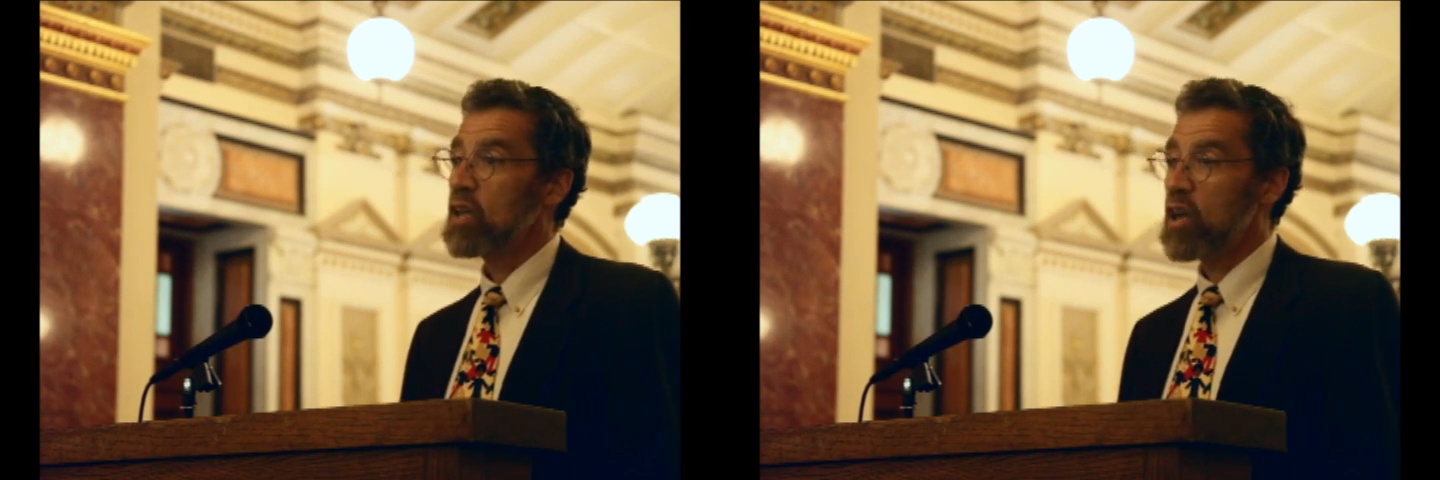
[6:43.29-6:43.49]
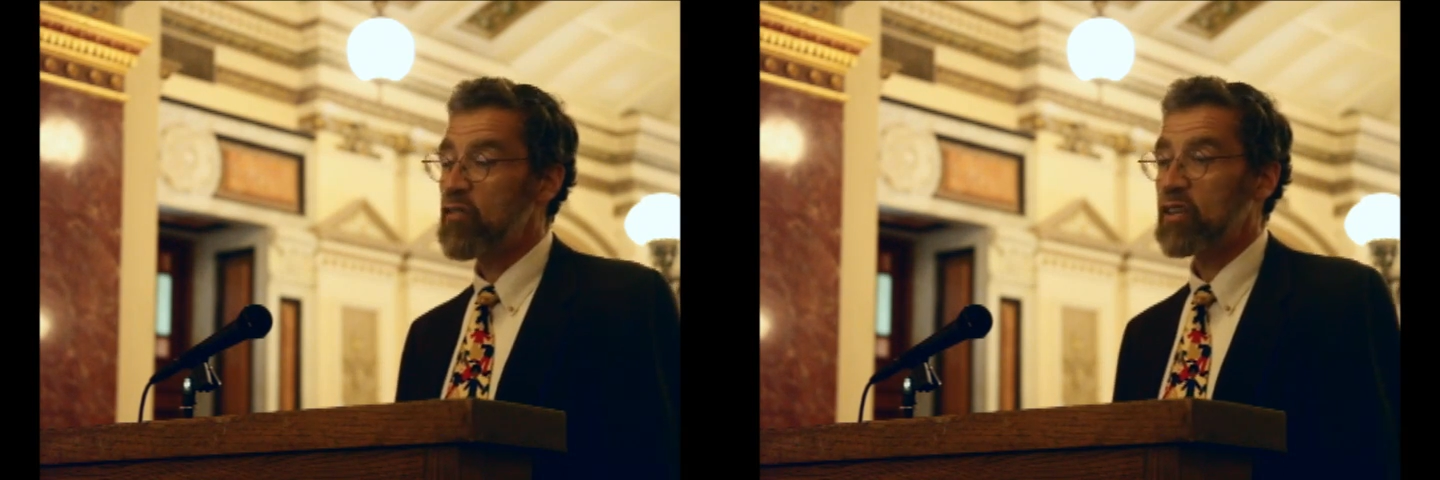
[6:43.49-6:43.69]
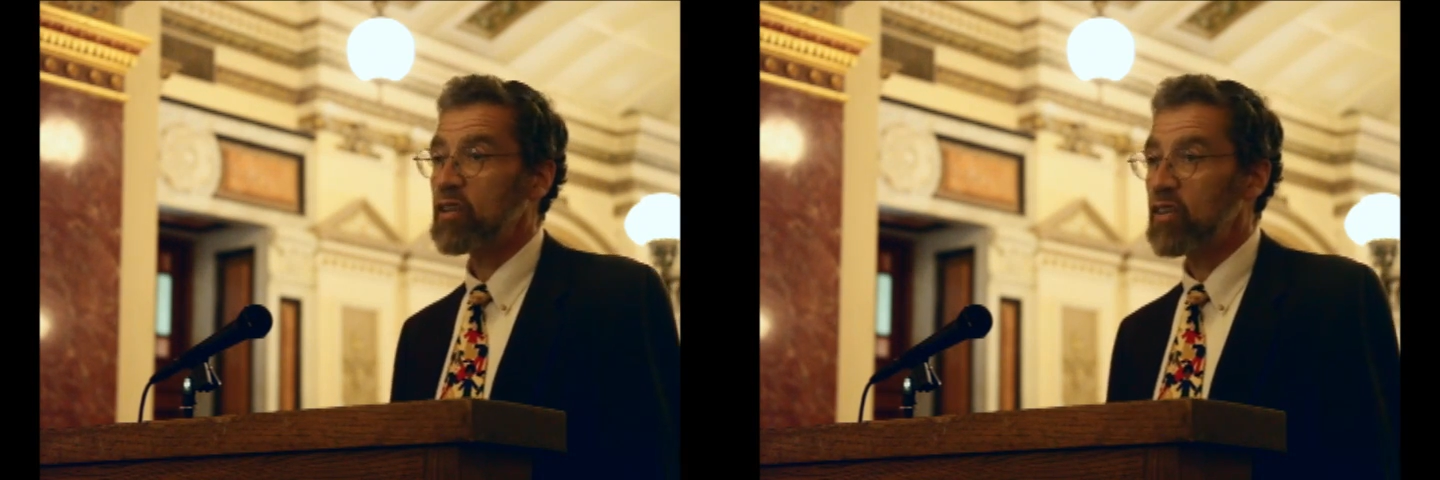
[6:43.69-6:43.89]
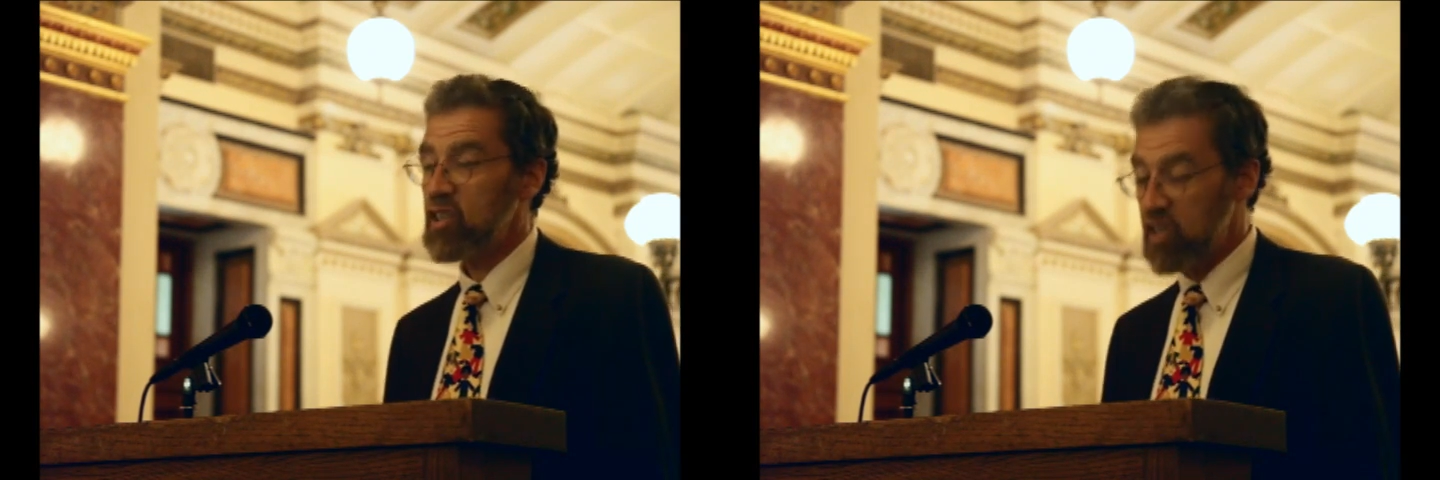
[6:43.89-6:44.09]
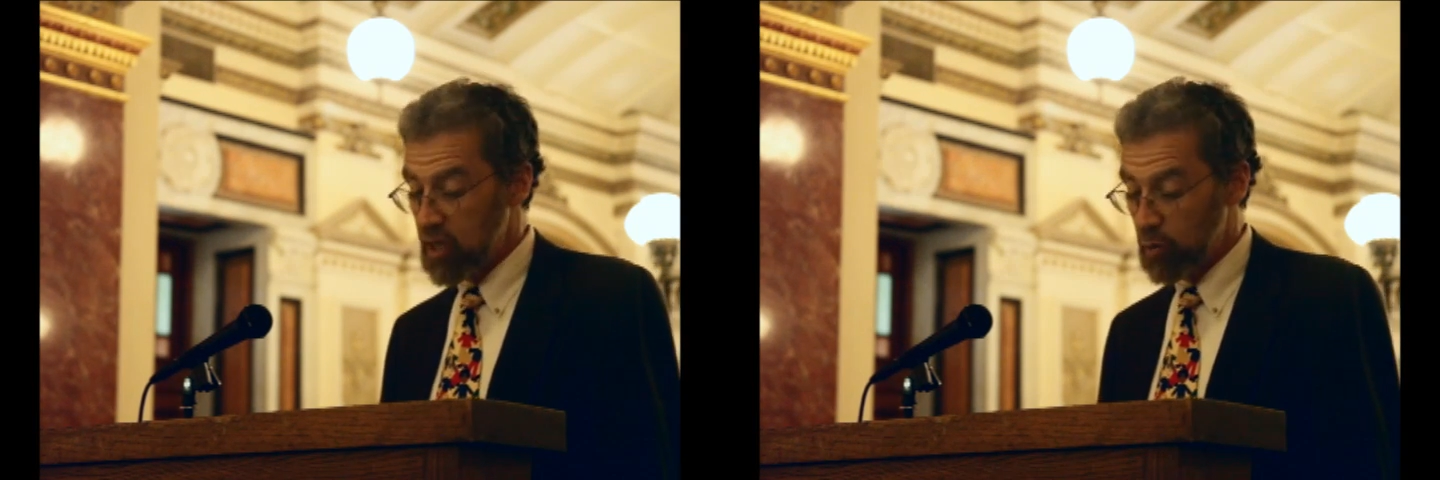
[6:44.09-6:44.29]
effectively
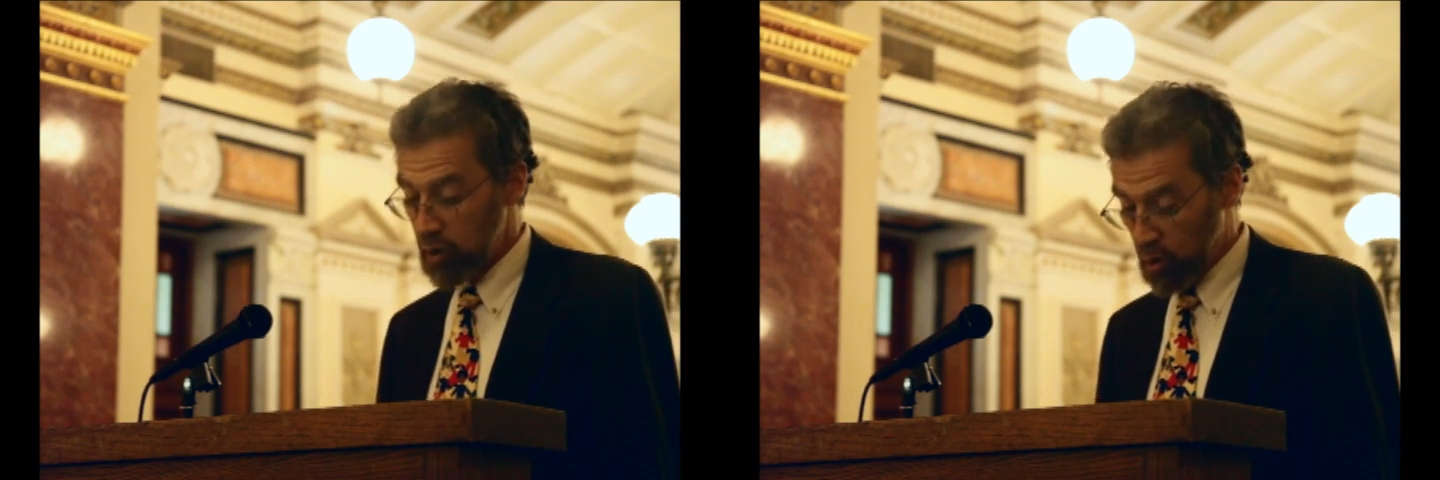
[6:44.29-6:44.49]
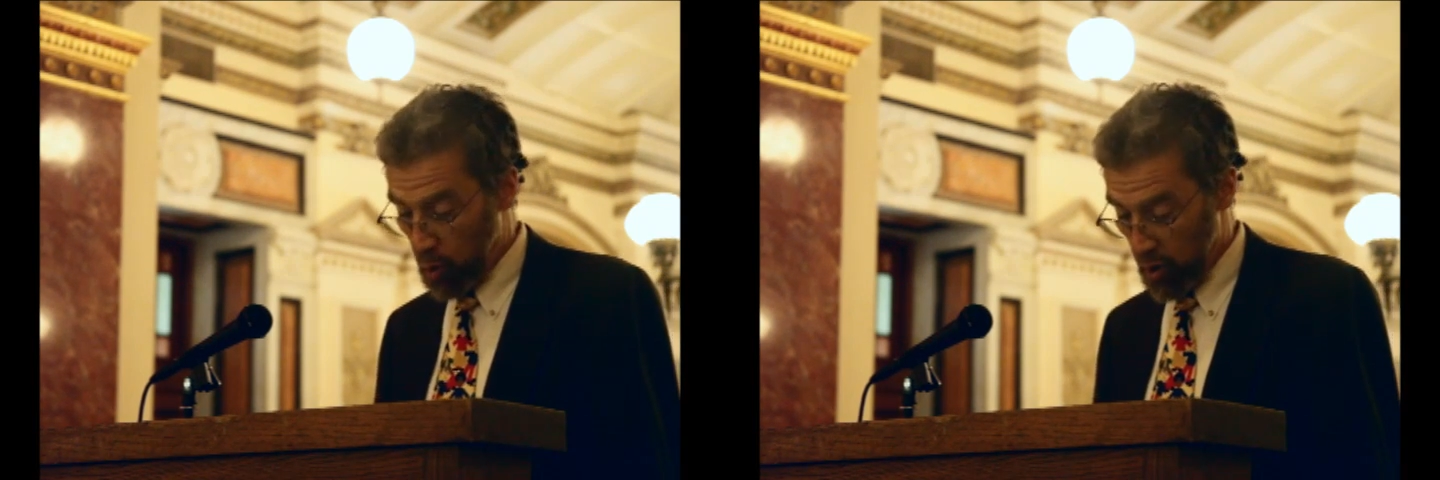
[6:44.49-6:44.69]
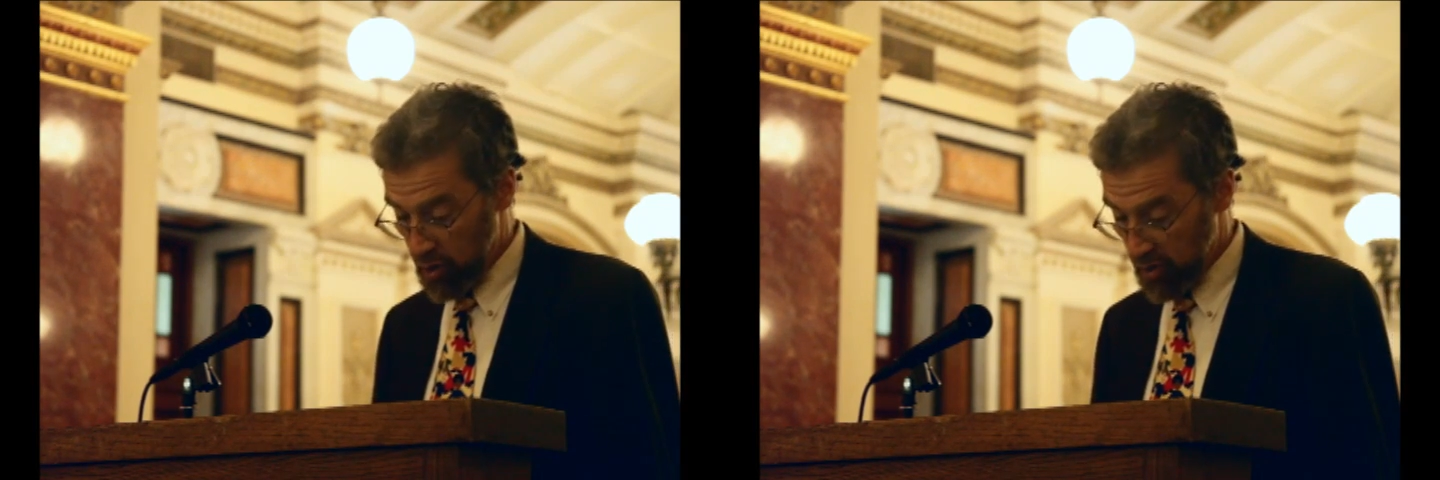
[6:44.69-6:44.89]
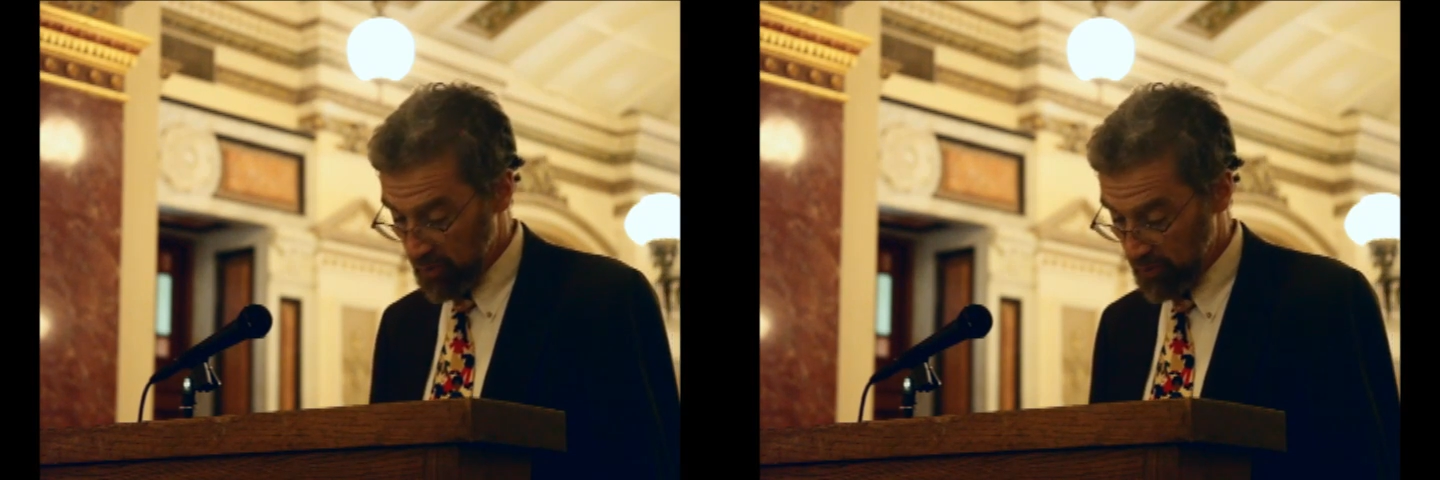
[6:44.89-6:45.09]
secret courts,